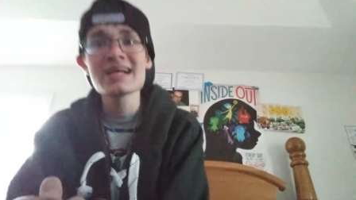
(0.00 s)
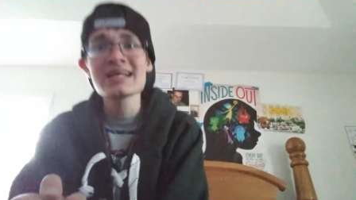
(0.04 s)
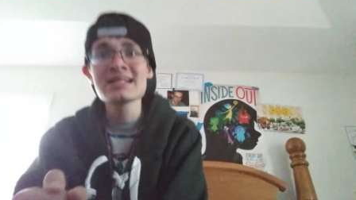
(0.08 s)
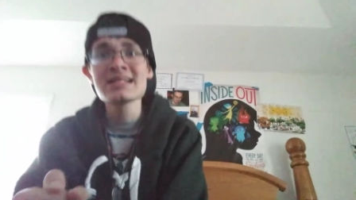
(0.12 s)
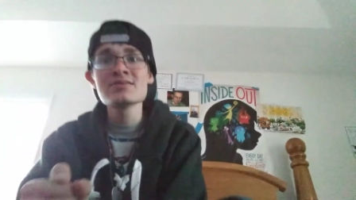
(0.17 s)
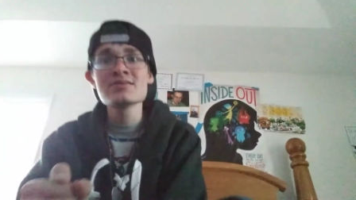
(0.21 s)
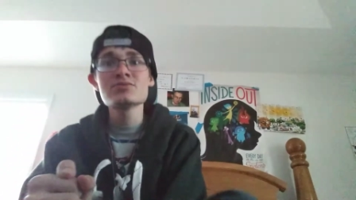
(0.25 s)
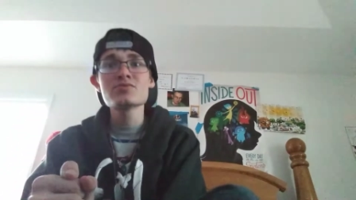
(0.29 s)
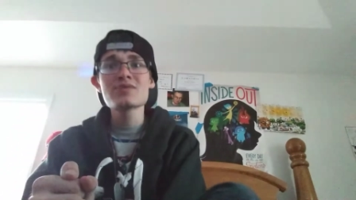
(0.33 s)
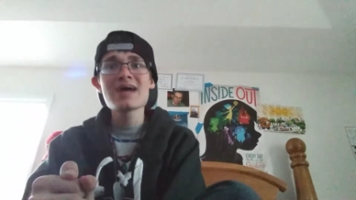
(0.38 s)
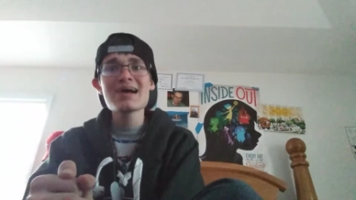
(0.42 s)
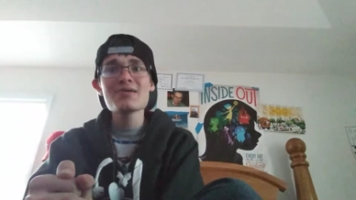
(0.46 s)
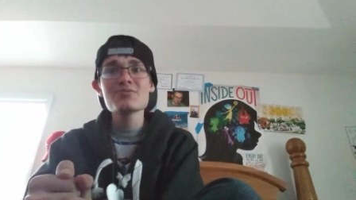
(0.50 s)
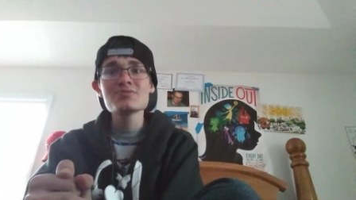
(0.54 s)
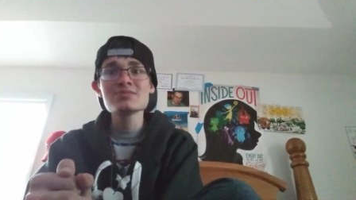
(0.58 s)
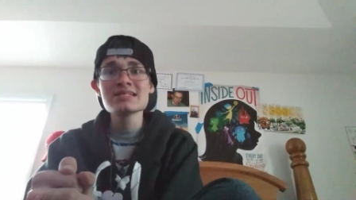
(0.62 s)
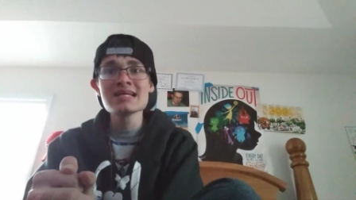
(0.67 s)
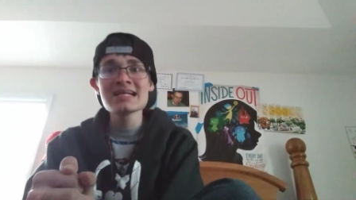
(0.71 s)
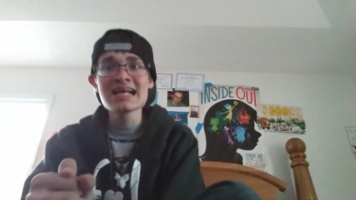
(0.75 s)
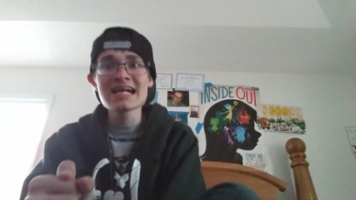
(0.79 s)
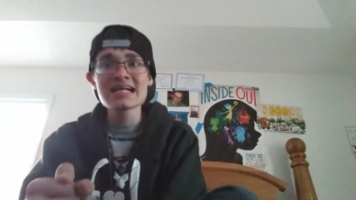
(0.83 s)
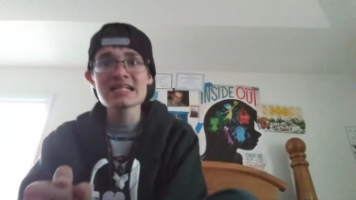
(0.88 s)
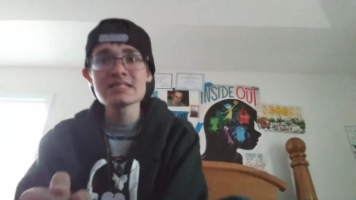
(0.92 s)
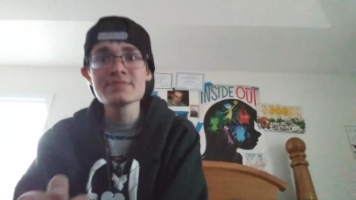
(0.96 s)
And then was
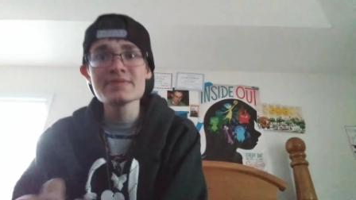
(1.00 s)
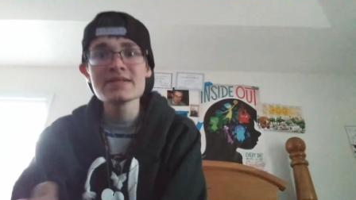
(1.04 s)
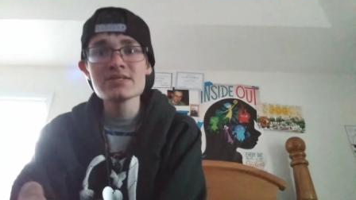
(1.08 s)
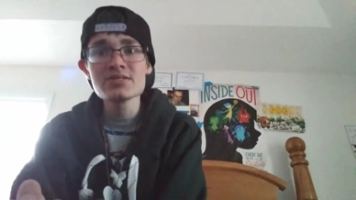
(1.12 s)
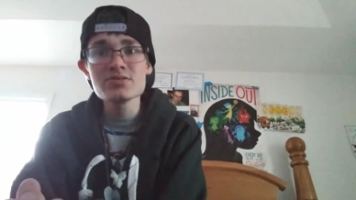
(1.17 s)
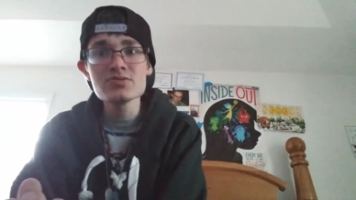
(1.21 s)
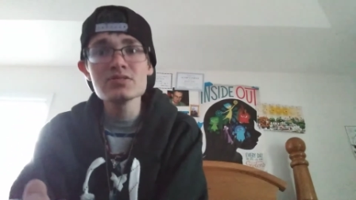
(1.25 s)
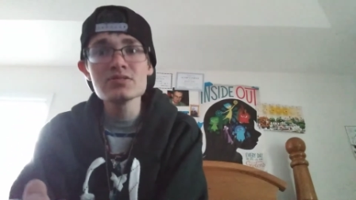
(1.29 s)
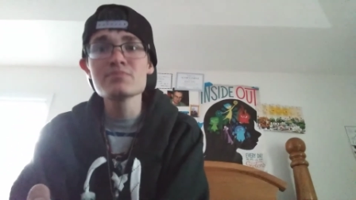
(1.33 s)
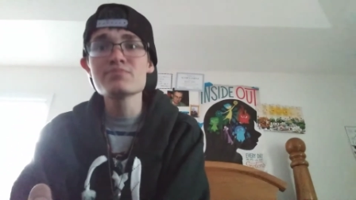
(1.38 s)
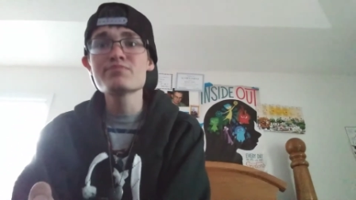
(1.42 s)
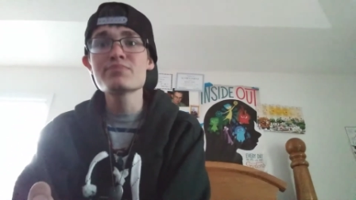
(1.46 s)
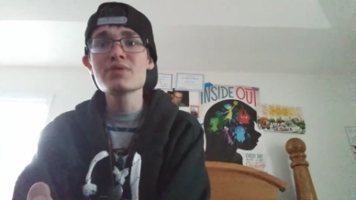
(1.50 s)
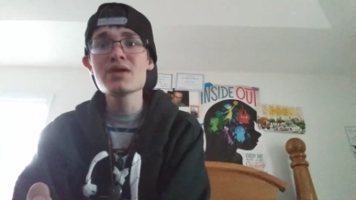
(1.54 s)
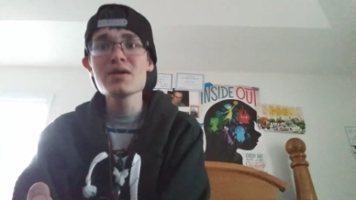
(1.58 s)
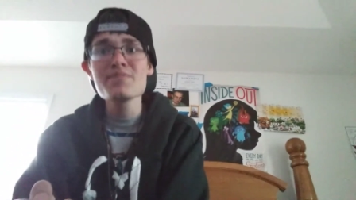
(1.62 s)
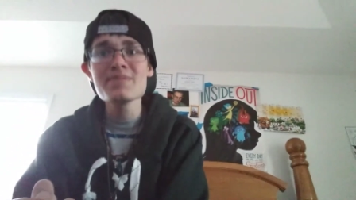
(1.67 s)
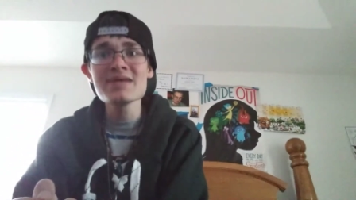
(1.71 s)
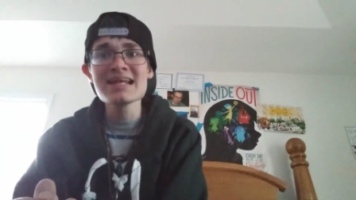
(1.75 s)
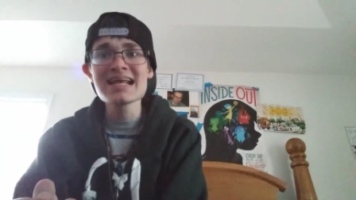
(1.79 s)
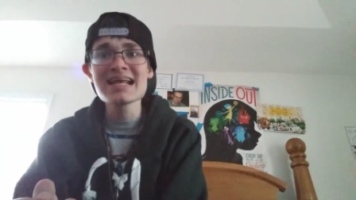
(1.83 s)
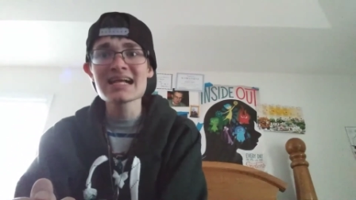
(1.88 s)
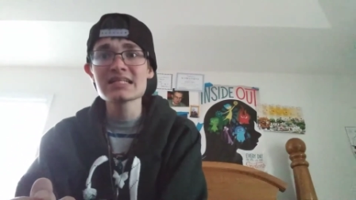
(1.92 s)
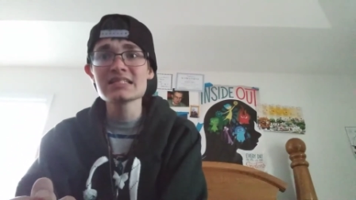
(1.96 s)
sitting next to me. She was
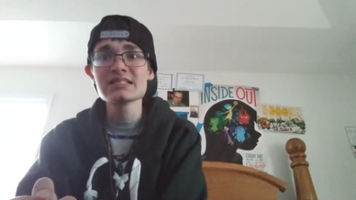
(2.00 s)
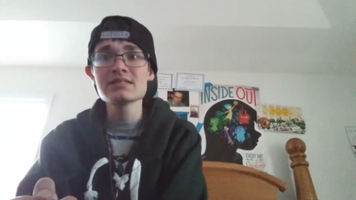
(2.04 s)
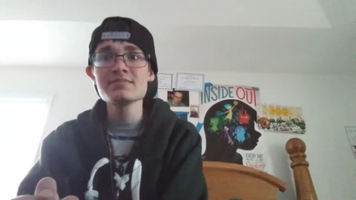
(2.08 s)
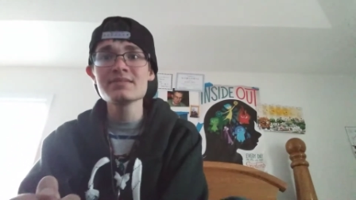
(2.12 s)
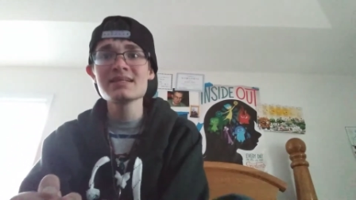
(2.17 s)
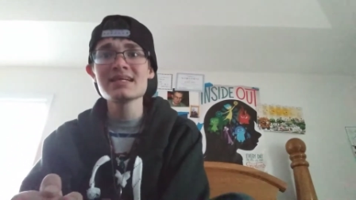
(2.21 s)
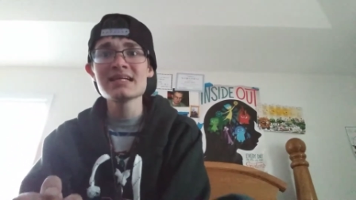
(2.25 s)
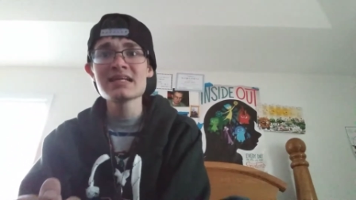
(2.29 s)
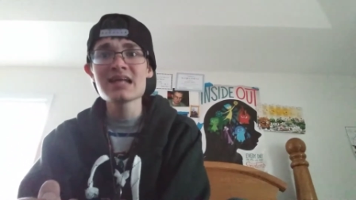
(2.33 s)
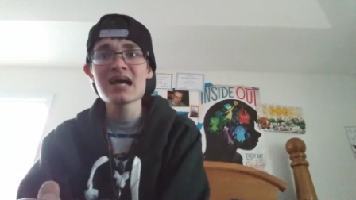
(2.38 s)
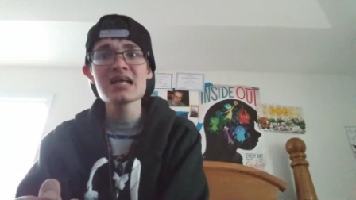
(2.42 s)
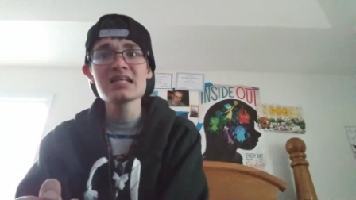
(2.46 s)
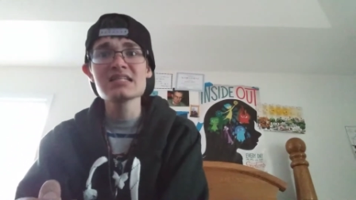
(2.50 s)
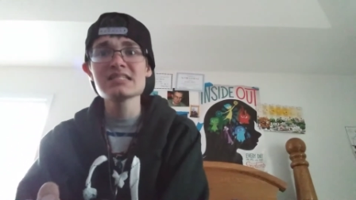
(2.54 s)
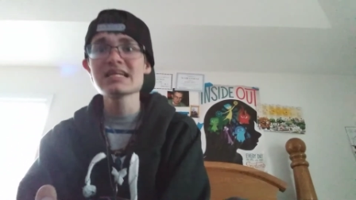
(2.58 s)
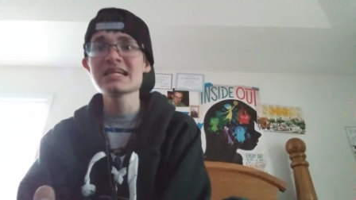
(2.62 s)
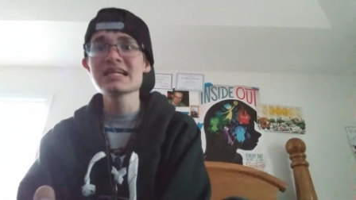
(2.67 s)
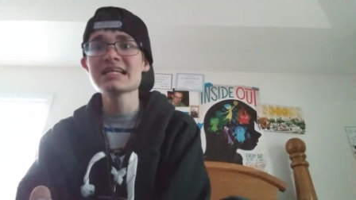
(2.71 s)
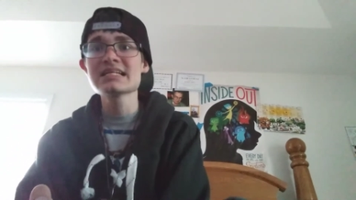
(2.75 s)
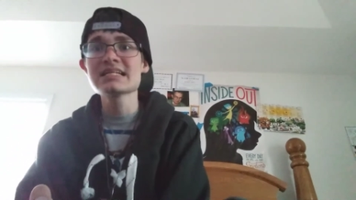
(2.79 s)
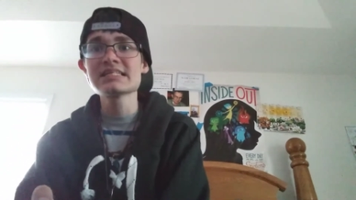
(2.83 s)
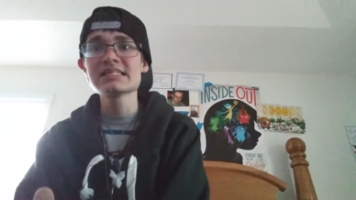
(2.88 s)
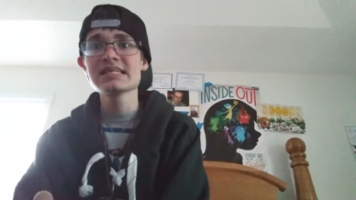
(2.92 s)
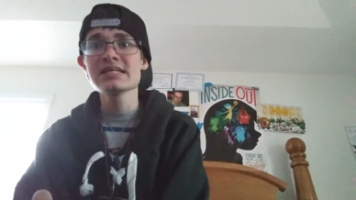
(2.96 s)
burping next to me, not saying
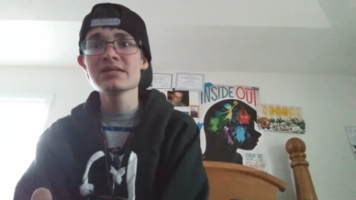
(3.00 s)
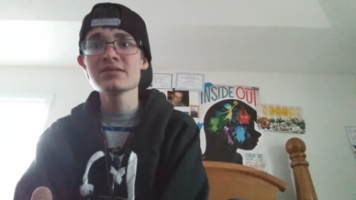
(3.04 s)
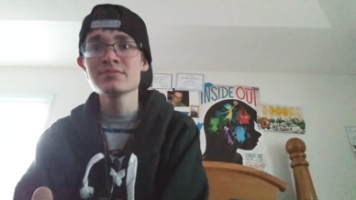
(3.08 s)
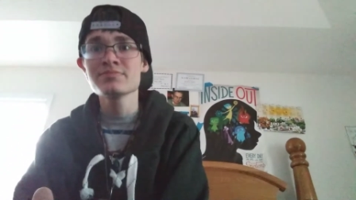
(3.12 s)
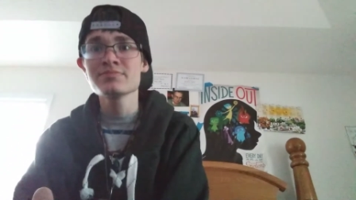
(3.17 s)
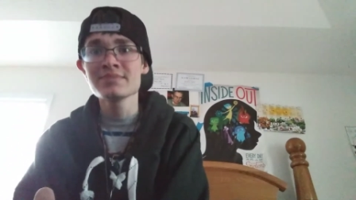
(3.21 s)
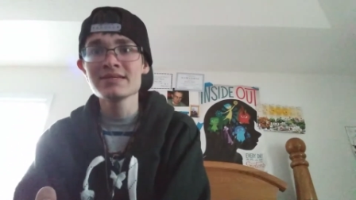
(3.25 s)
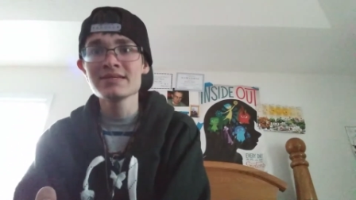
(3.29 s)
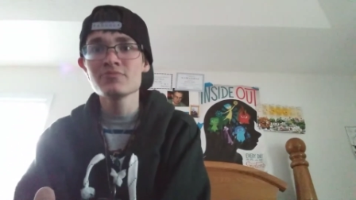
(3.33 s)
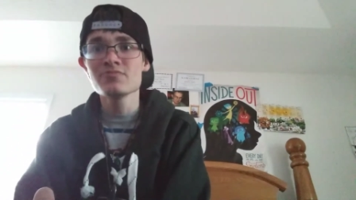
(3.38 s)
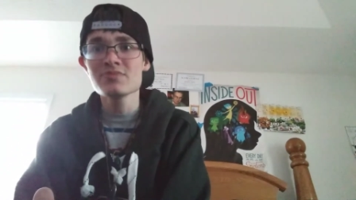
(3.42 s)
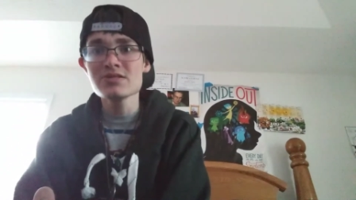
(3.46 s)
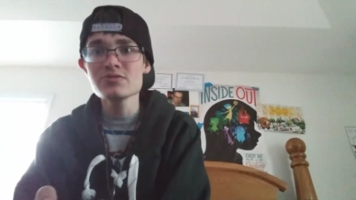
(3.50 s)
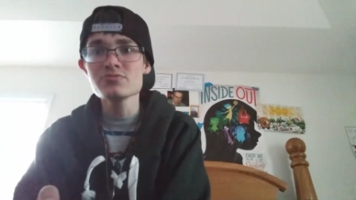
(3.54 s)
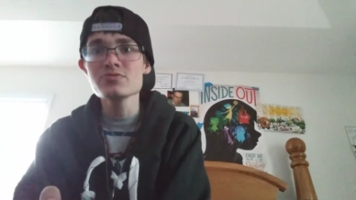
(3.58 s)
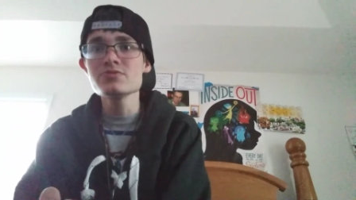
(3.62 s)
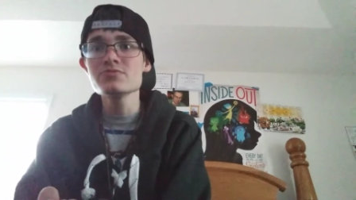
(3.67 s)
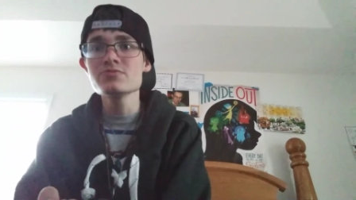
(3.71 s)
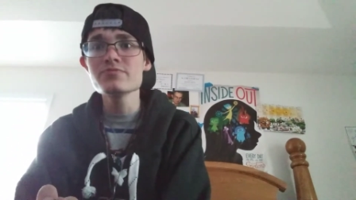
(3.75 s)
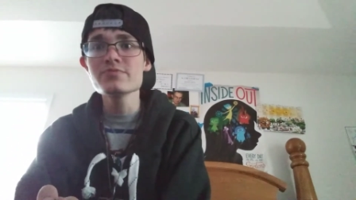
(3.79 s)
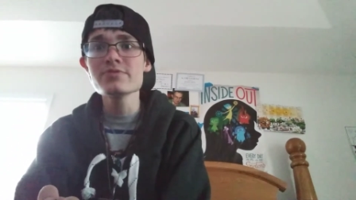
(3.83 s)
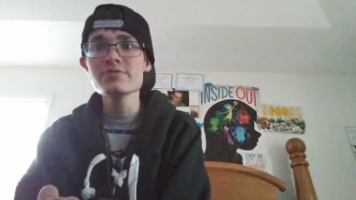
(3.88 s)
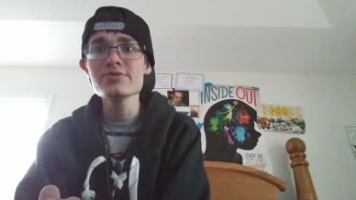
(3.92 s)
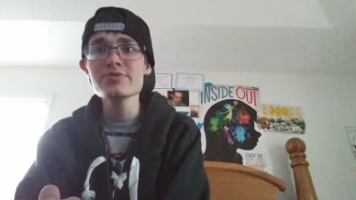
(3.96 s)
excuse me, which was
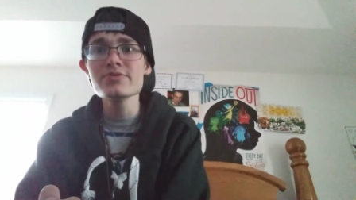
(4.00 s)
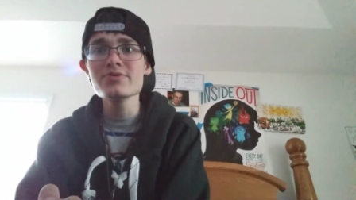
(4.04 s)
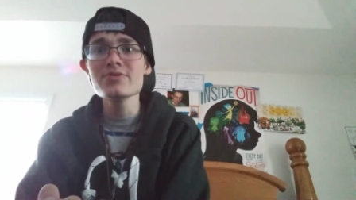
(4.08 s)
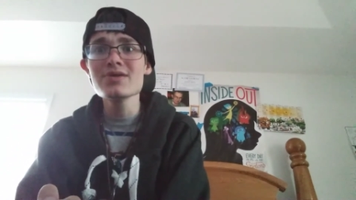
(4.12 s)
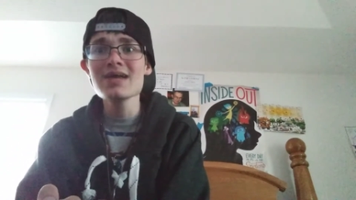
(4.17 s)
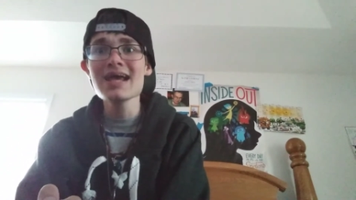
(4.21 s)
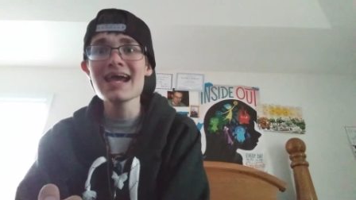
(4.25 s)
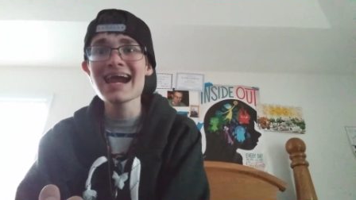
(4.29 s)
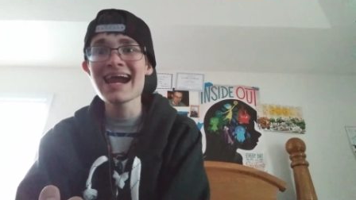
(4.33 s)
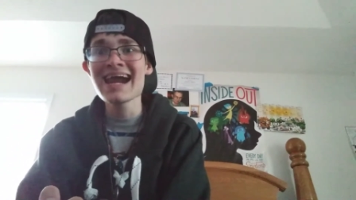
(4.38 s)
rude.